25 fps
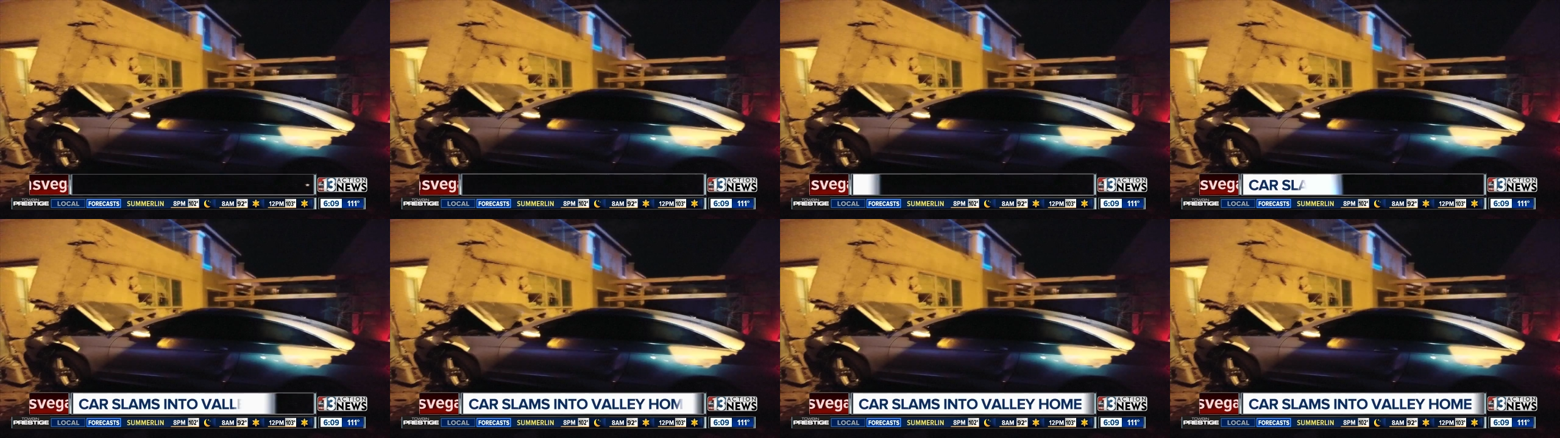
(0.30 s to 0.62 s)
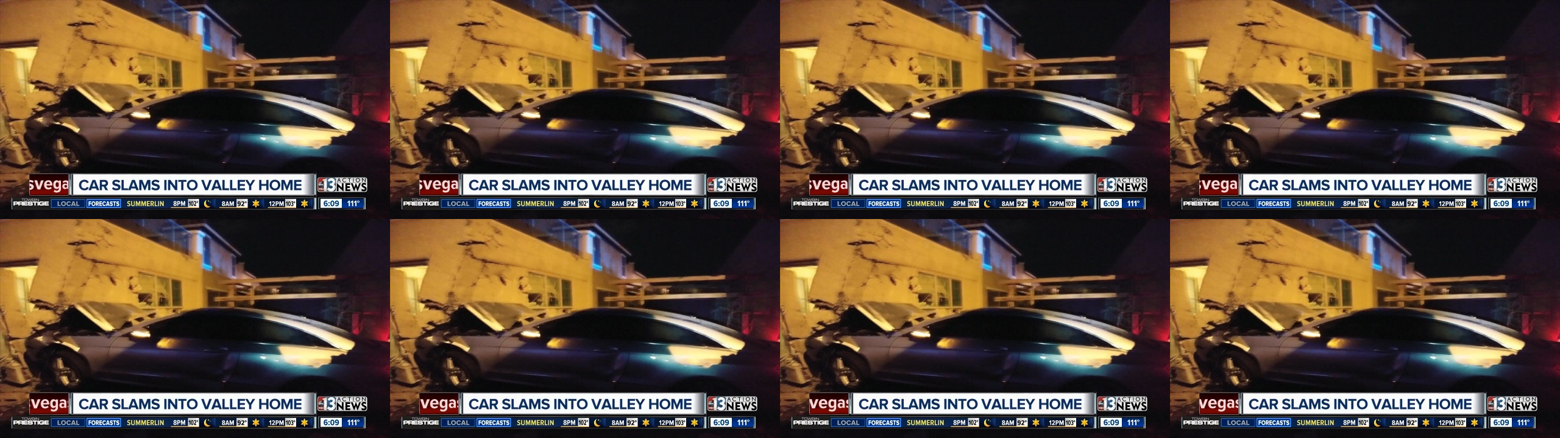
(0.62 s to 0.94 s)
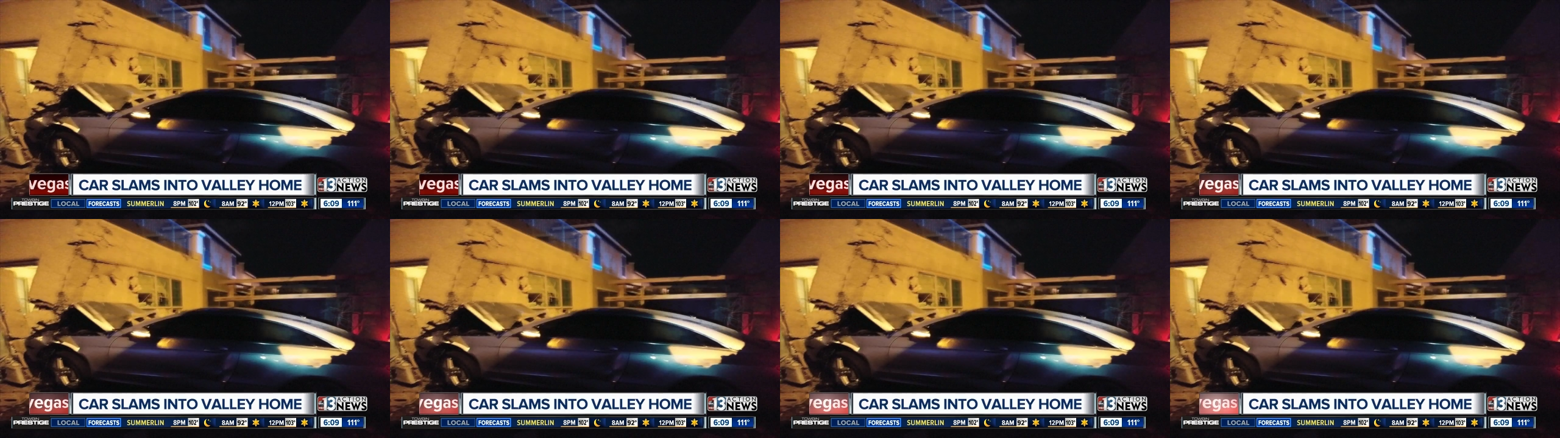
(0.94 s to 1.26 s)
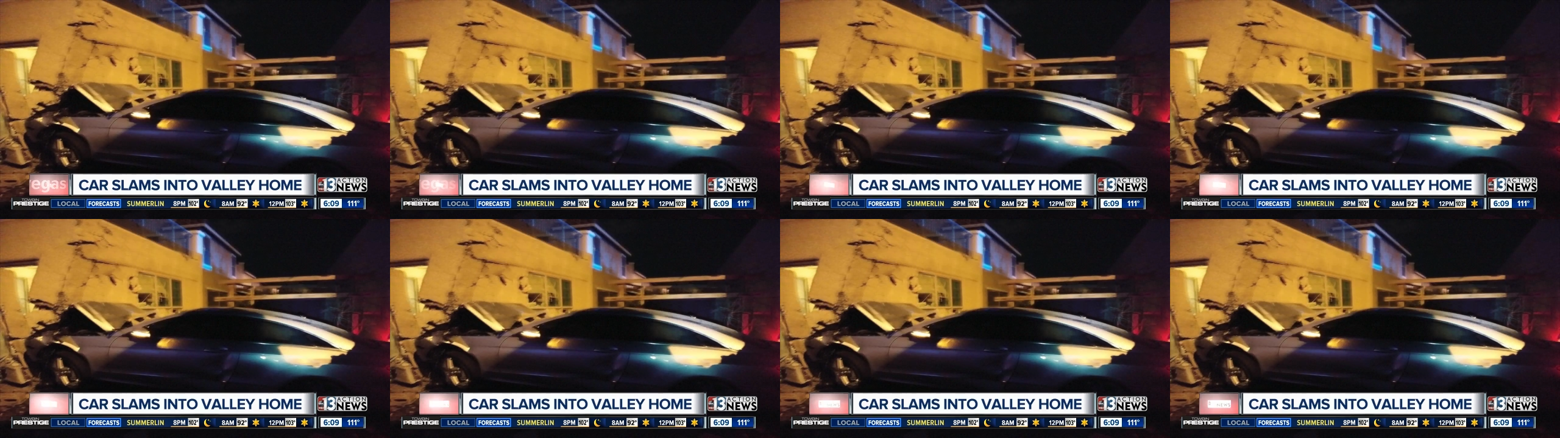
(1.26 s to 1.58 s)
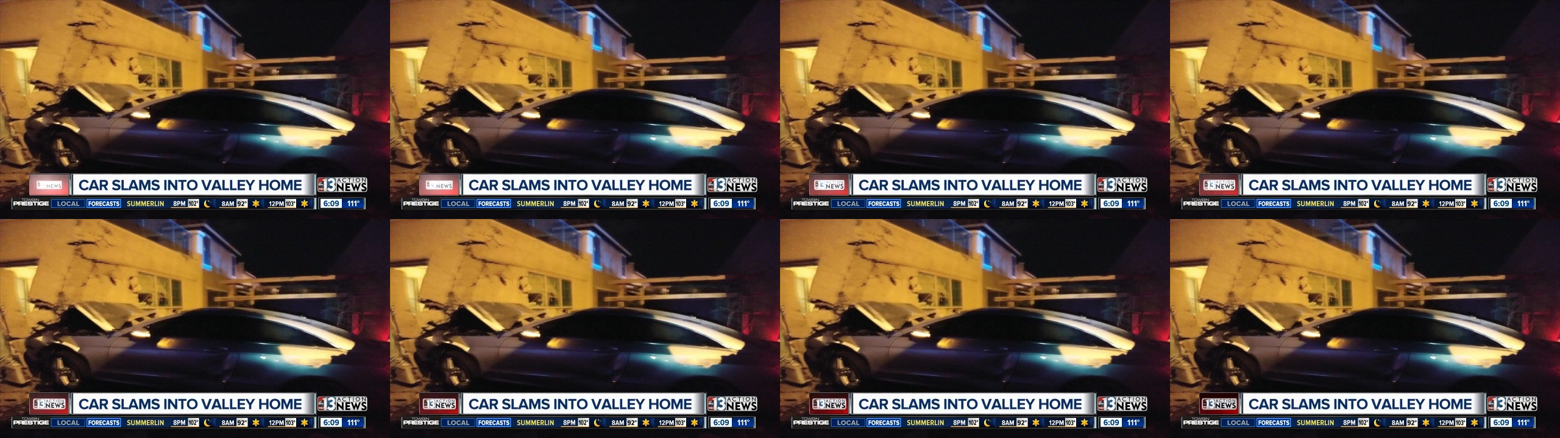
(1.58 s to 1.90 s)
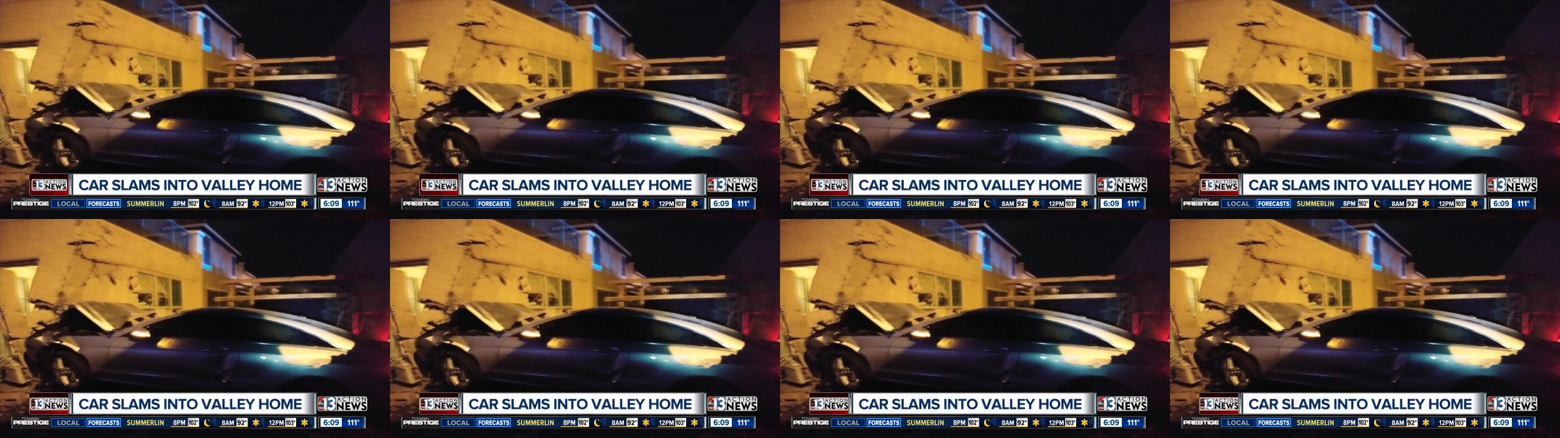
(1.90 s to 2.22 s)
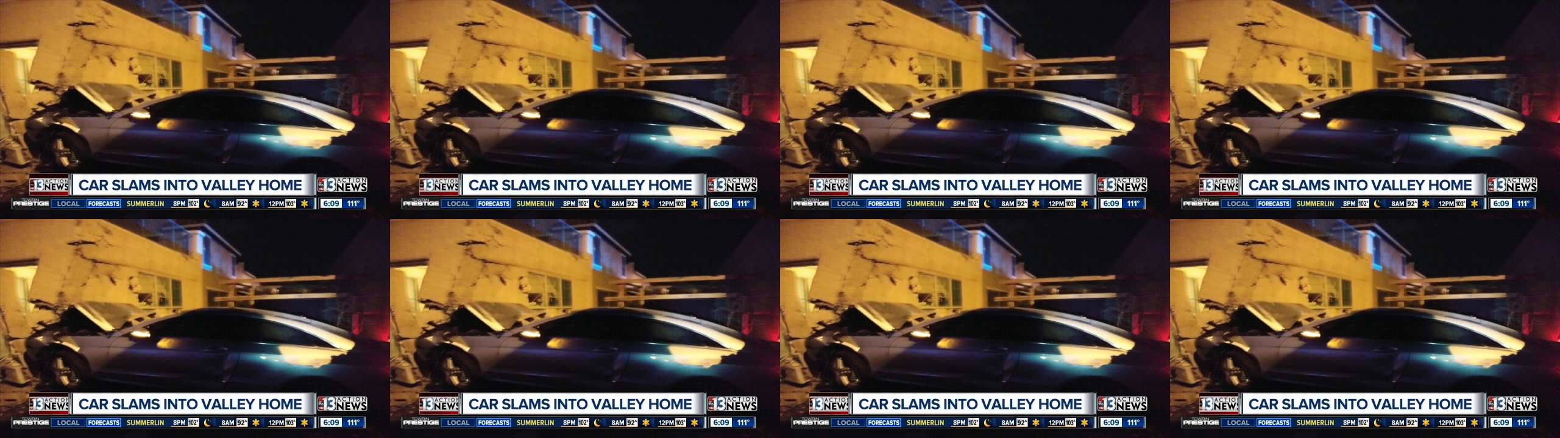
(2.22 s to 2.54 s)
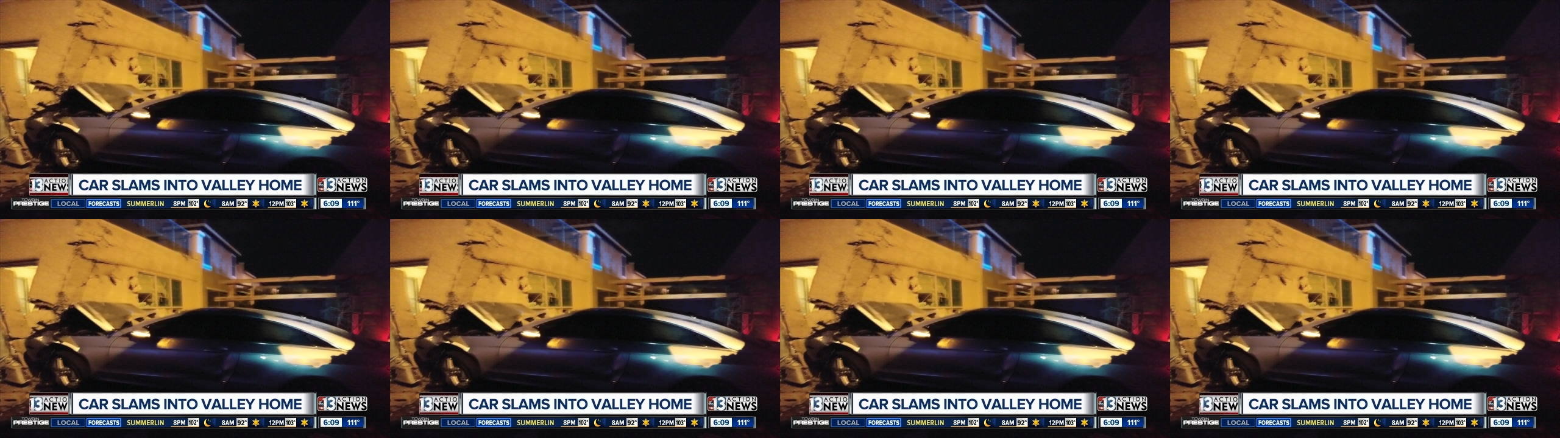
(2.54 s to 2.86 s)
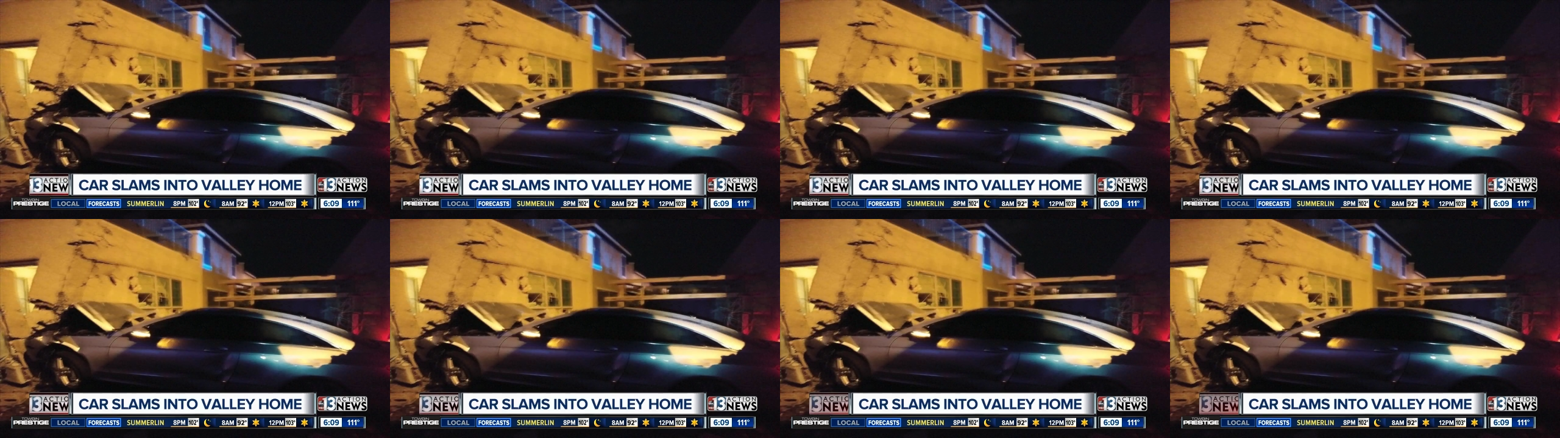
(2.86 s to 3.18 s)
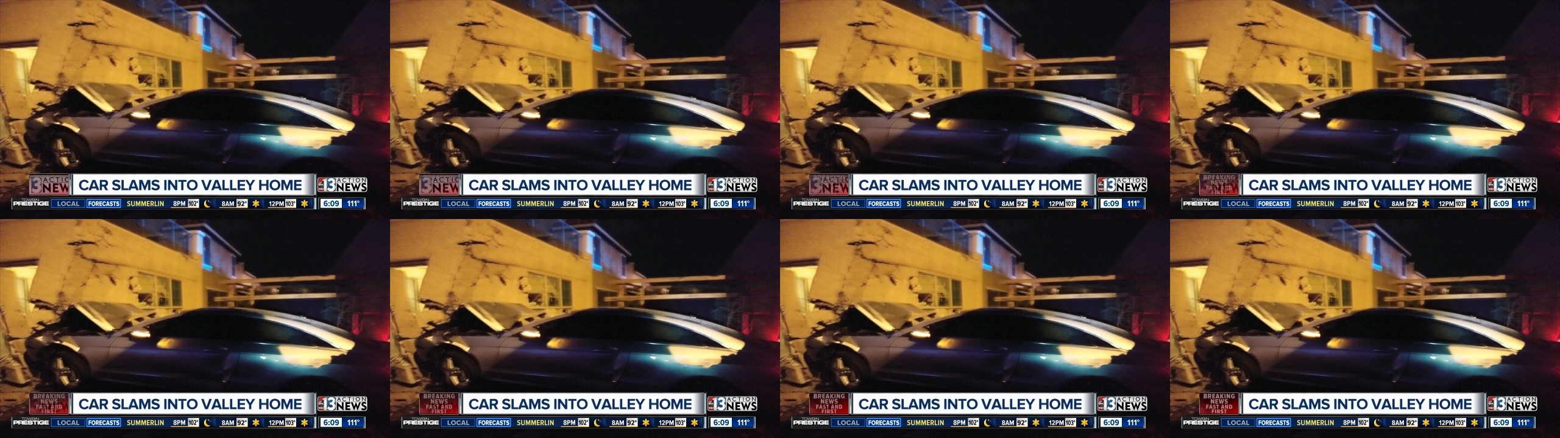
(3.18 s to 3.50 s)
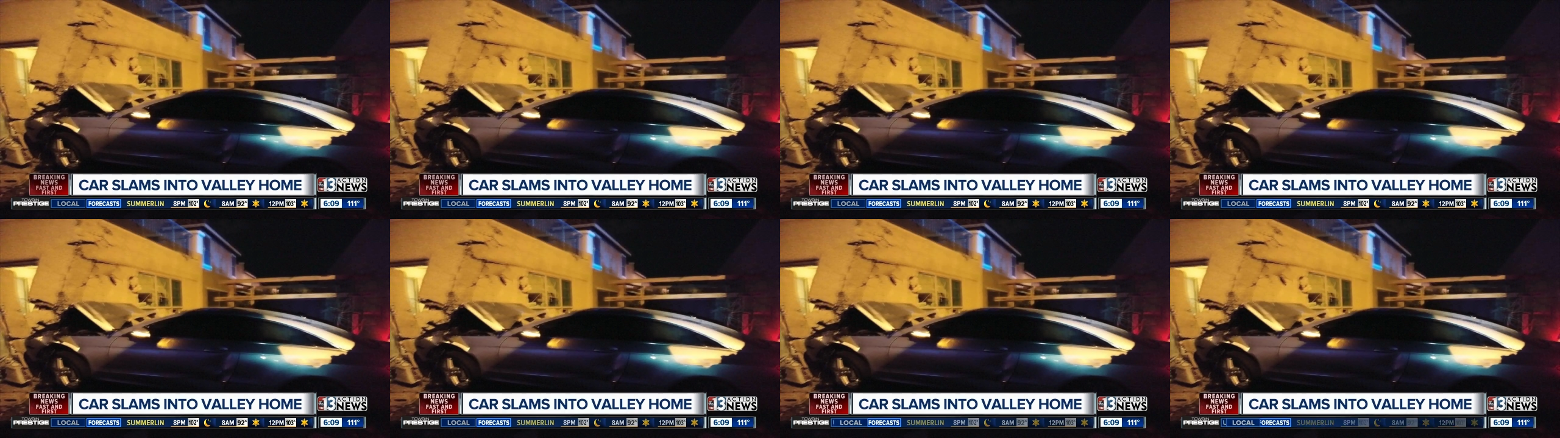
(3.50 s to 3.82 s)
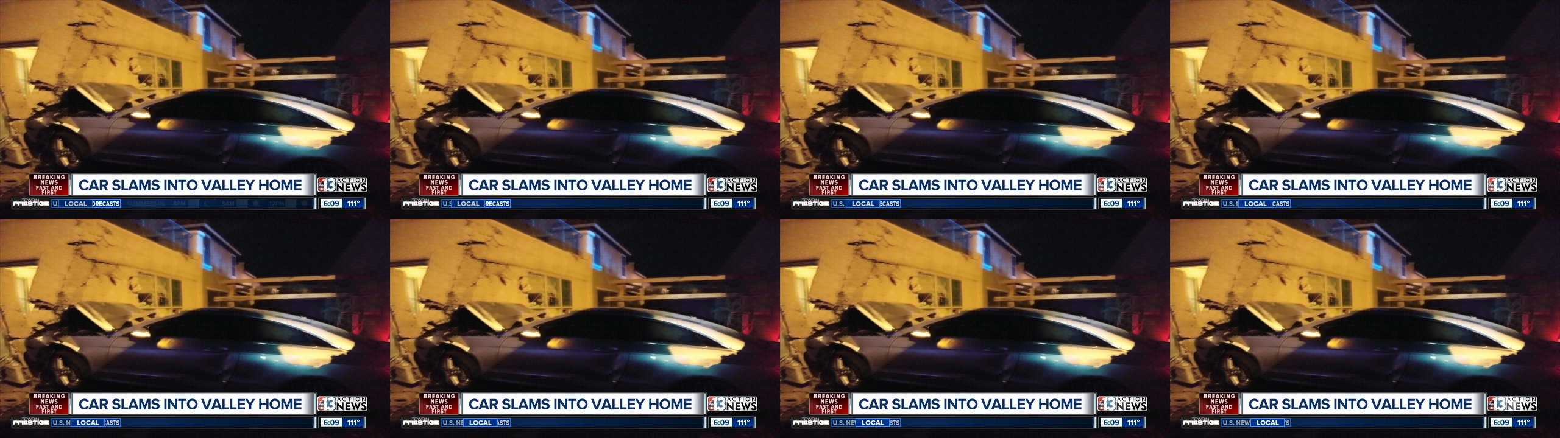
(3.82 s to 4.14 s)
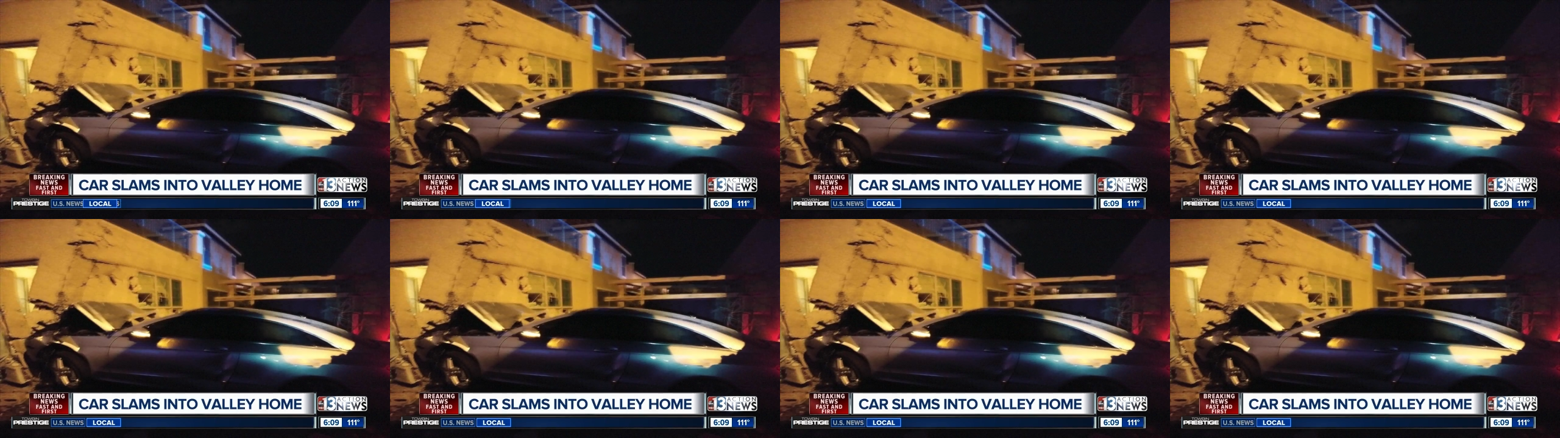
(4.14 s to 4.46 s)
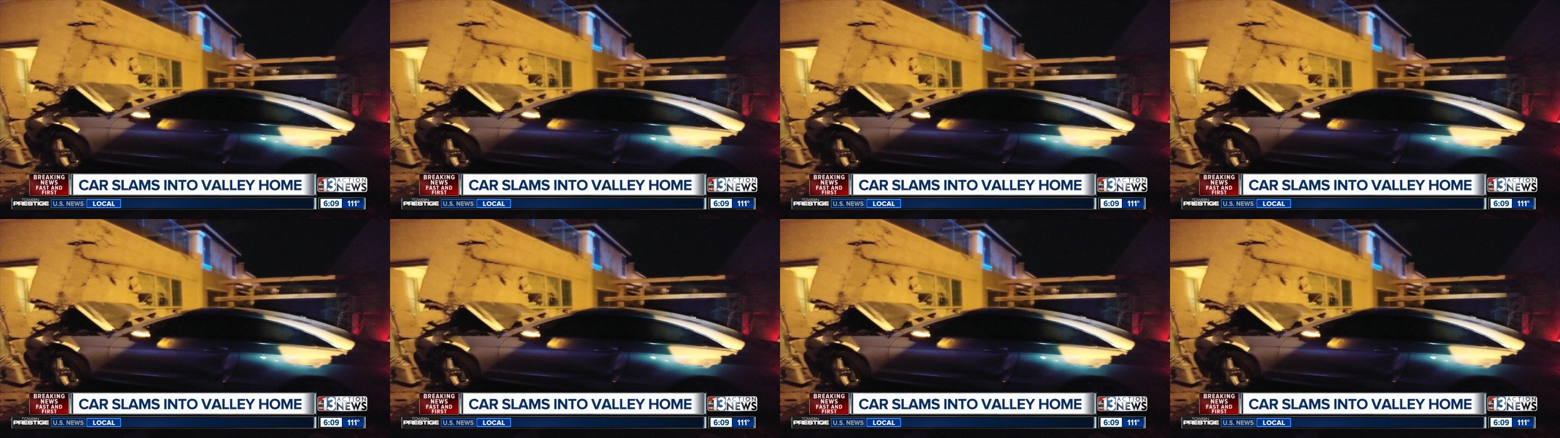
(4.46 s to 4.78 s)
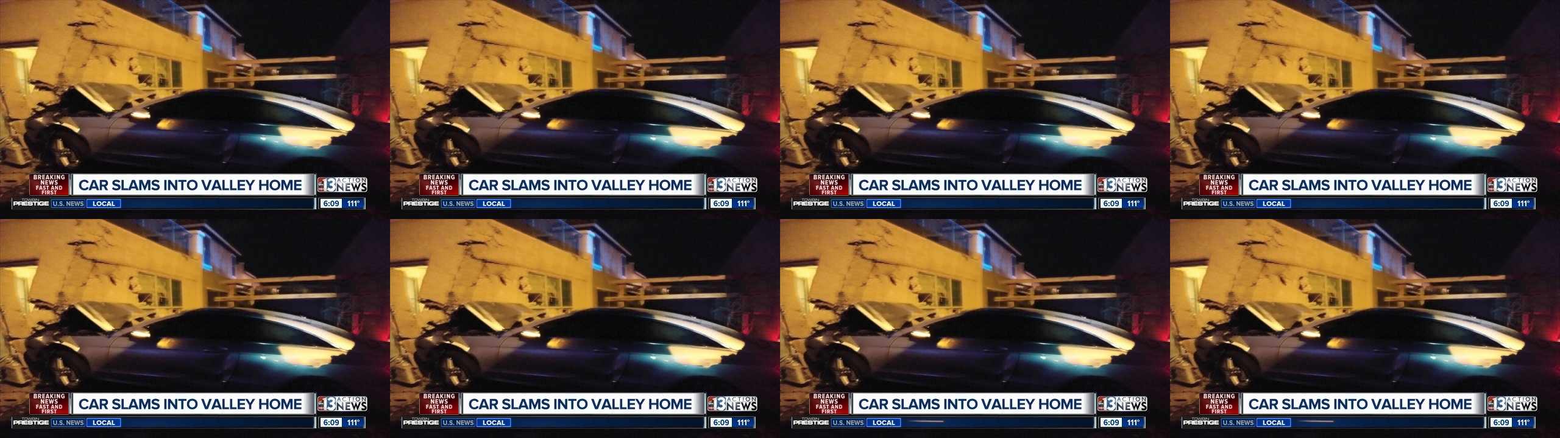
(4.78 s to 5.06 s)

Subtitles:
(no speaker visible)